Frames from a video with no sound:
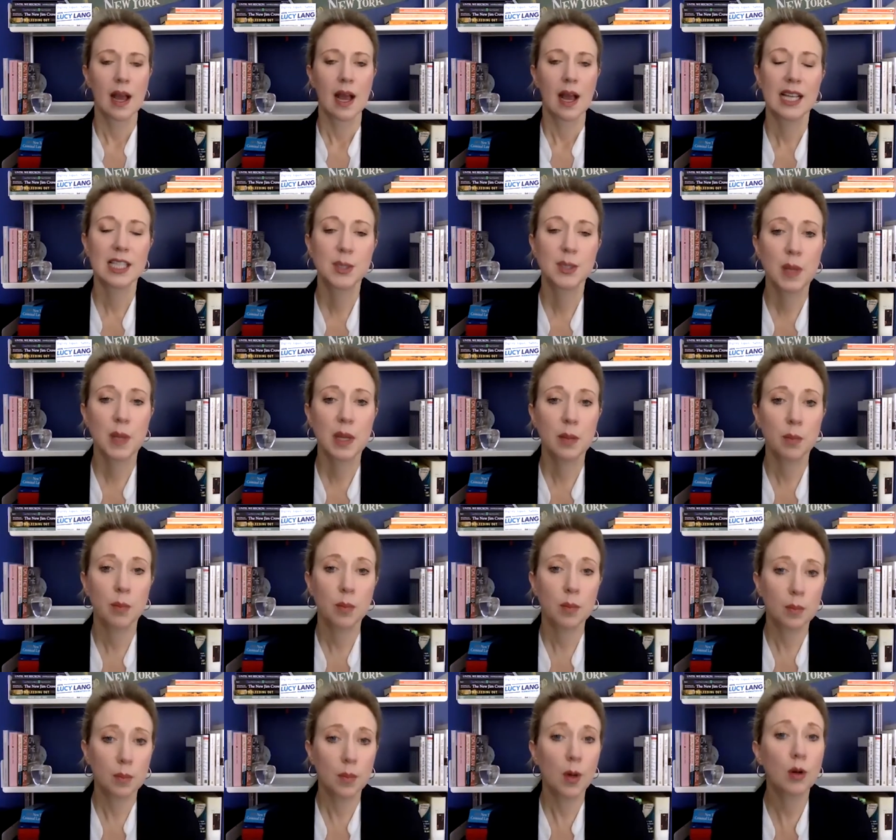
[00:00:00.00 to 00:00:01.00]
I spent
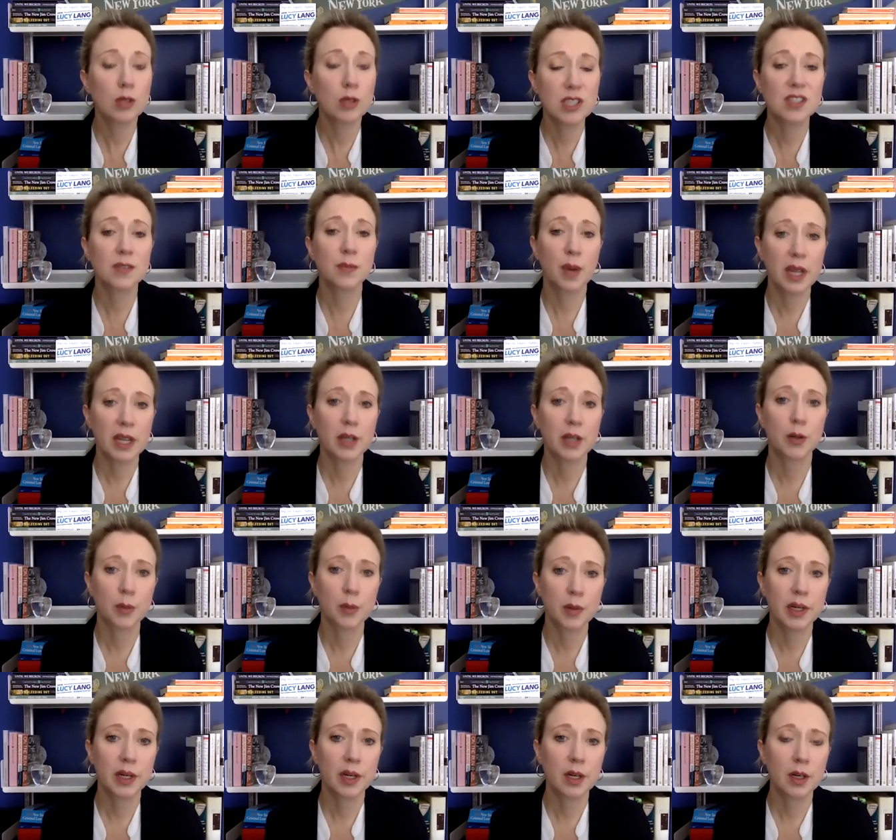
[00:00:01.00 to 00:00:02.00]
most of my
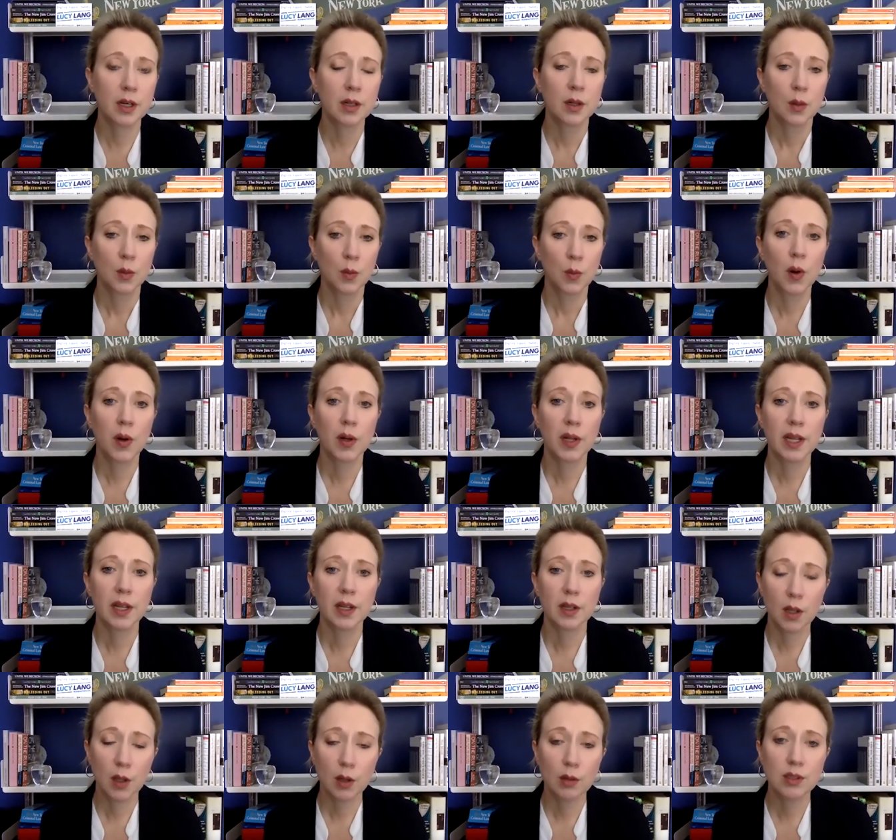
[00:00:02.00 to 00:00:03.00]
career
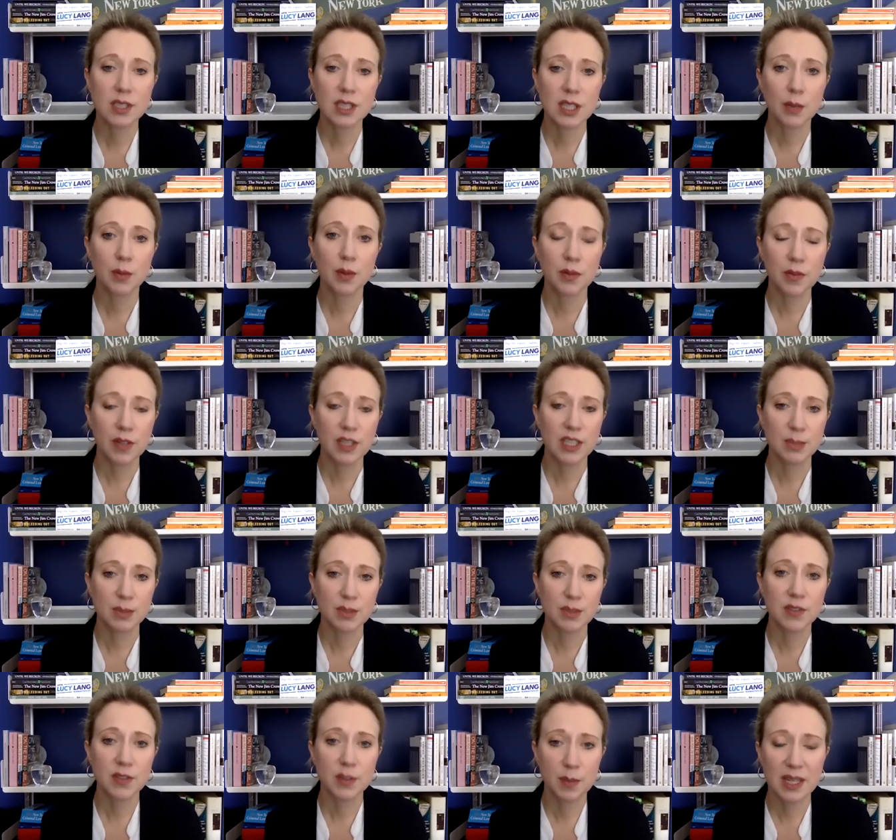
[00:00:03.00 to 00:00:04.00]
working closely with
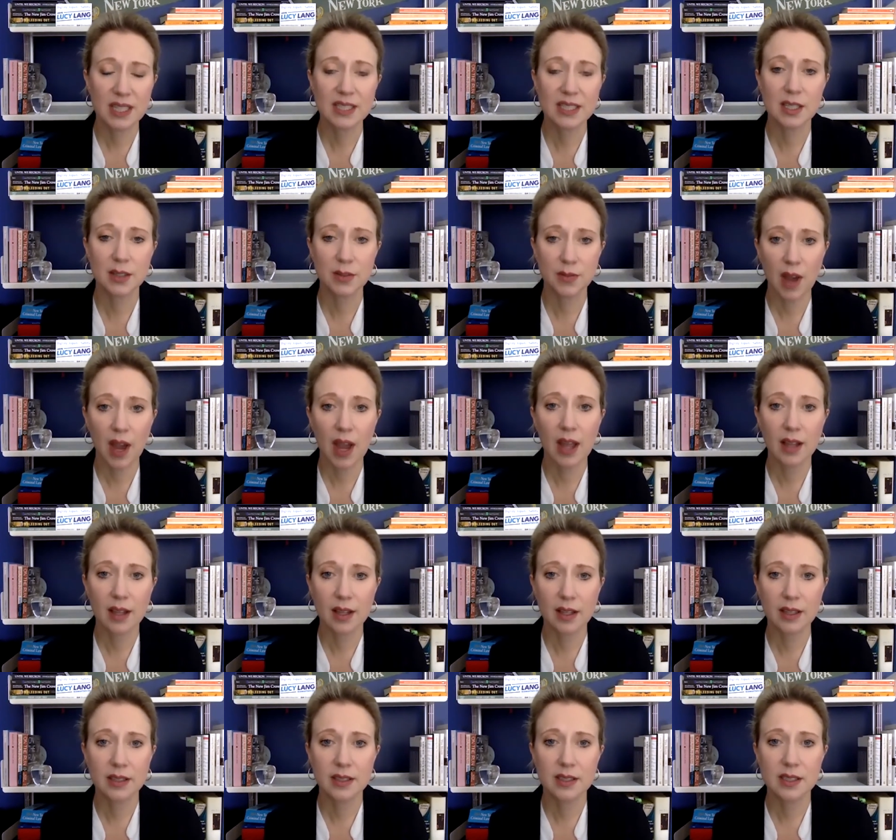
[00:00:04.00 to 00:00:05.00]
victims of domestic
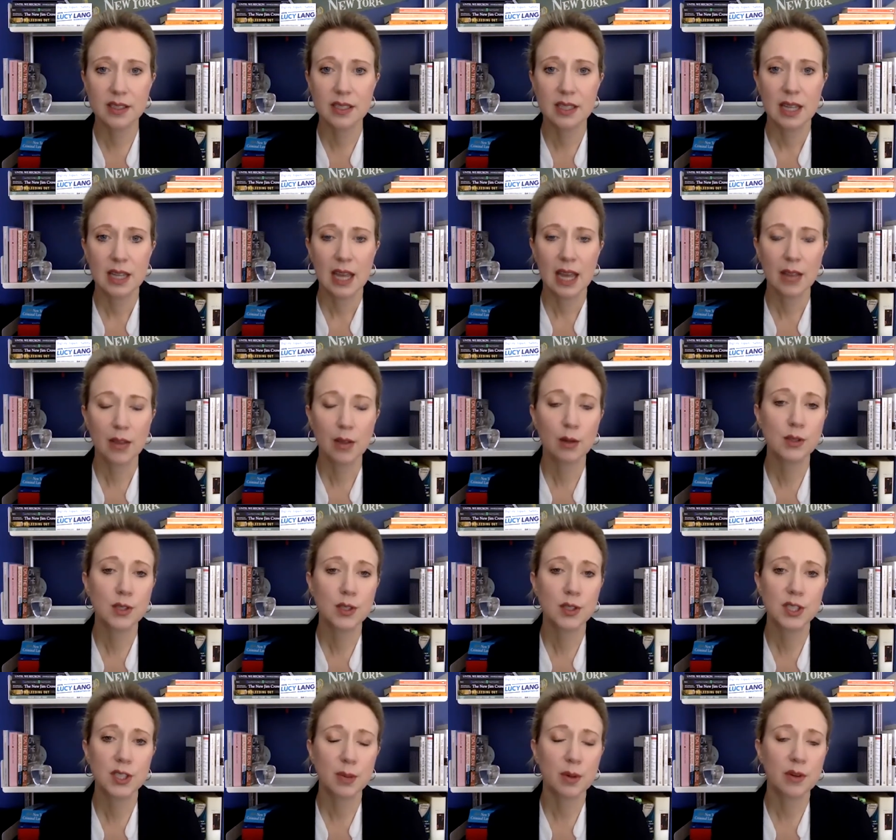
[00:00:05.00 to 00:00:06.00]
violence, and those
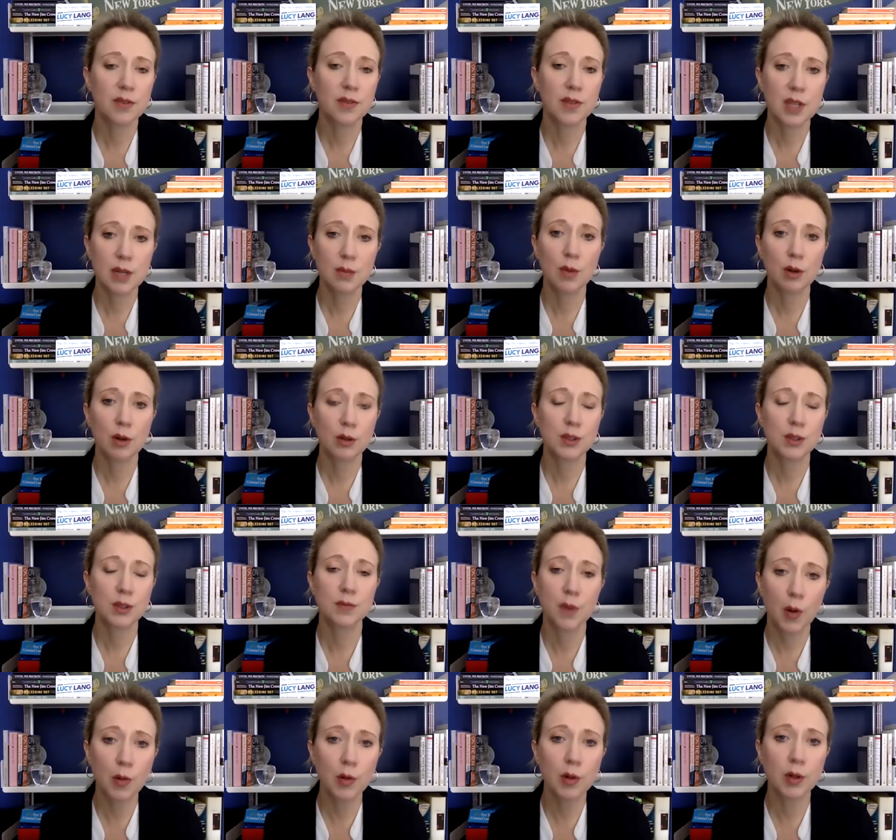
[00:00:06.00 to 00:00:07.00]
are some of the most
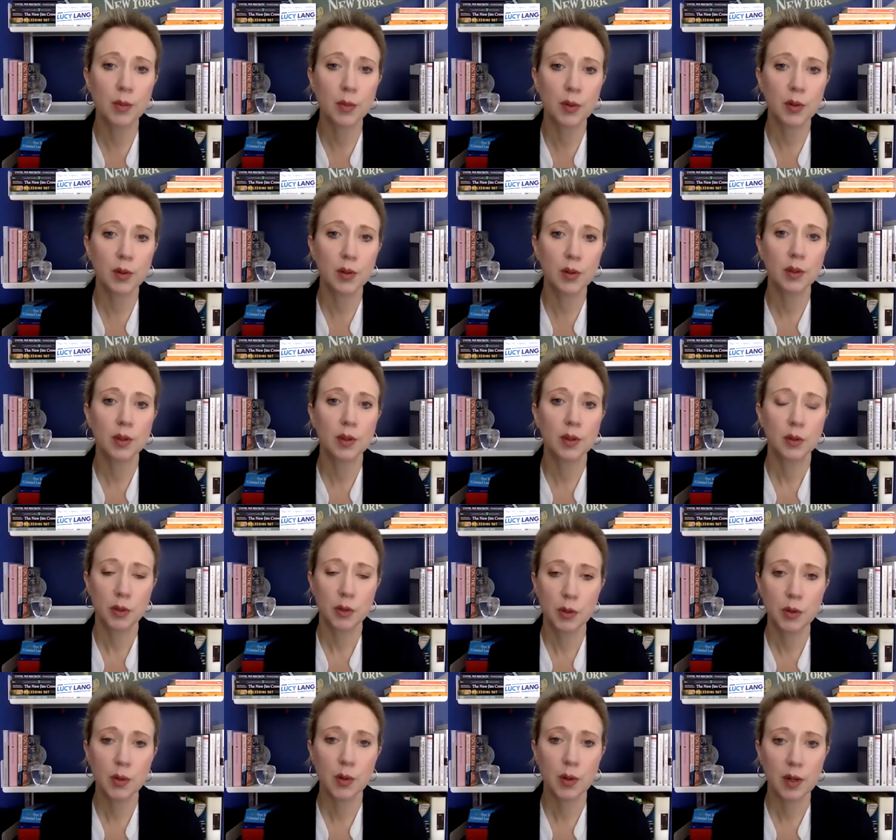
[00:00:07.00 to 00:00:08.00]
vulnerable
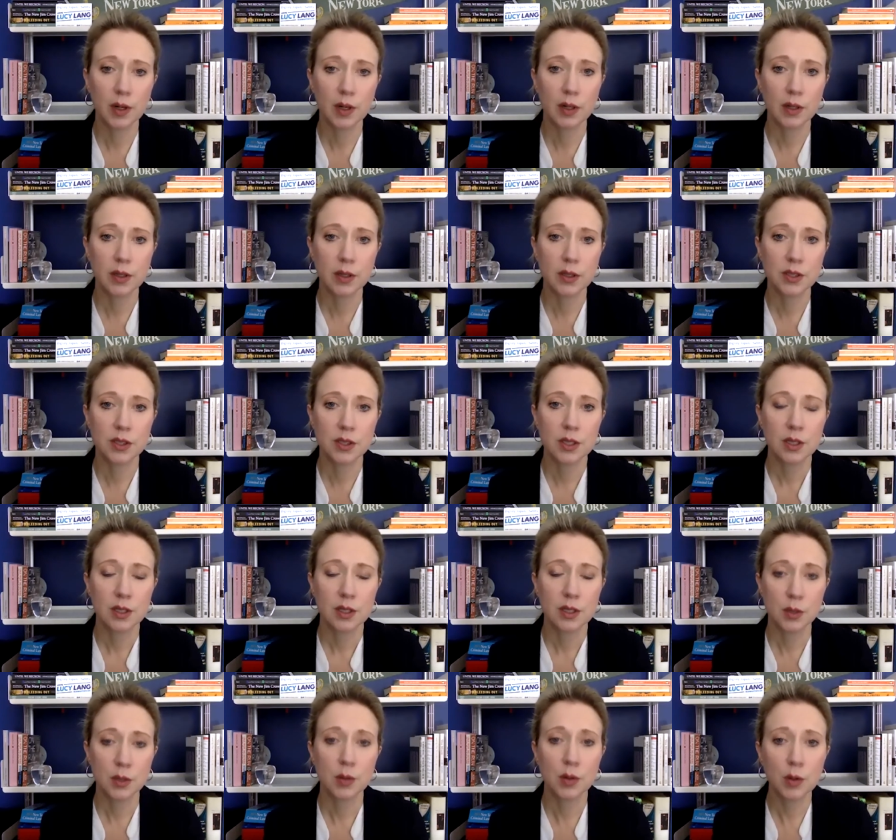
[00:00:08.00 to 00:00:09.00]
New Yorkers,
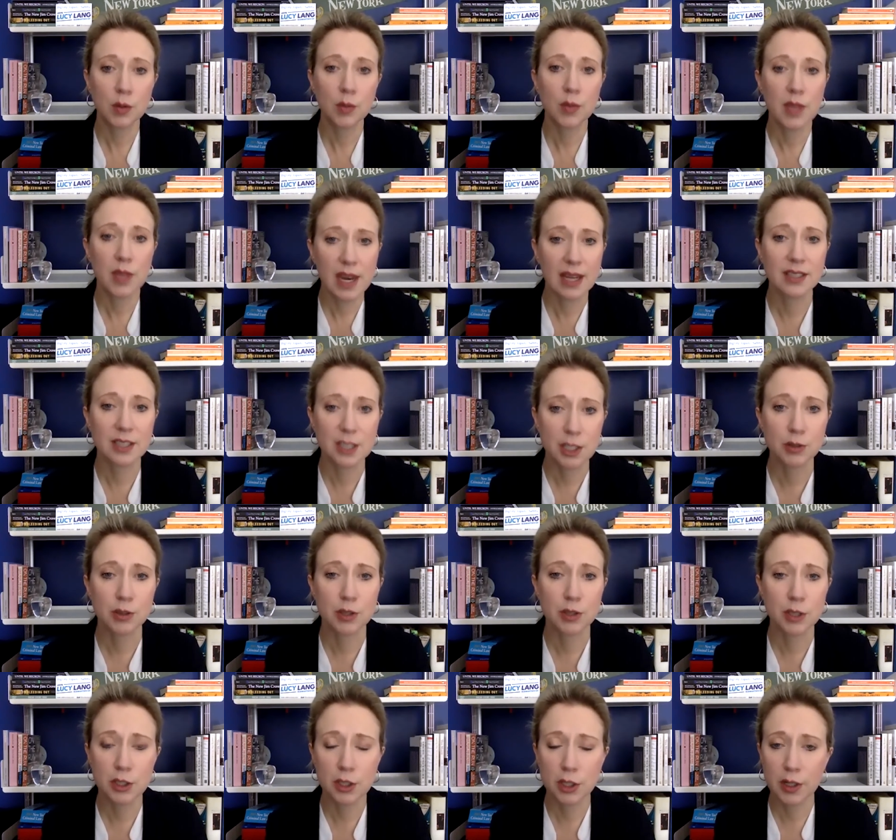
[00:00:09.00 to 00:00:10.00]
to whom the next
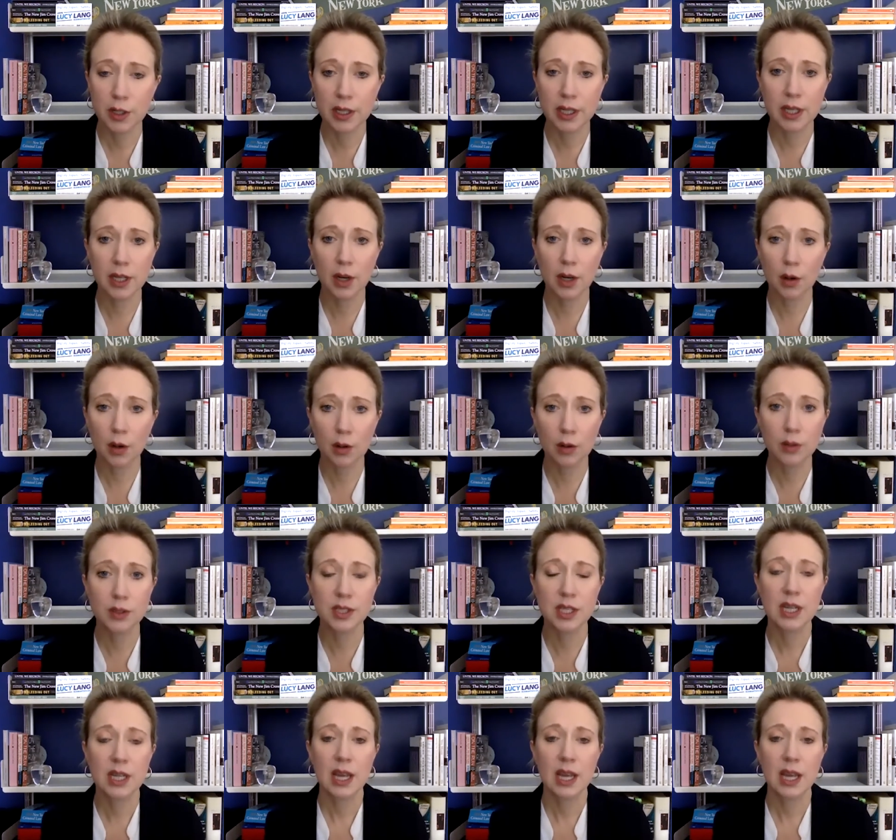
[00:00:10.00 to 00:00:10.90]
district attorney owes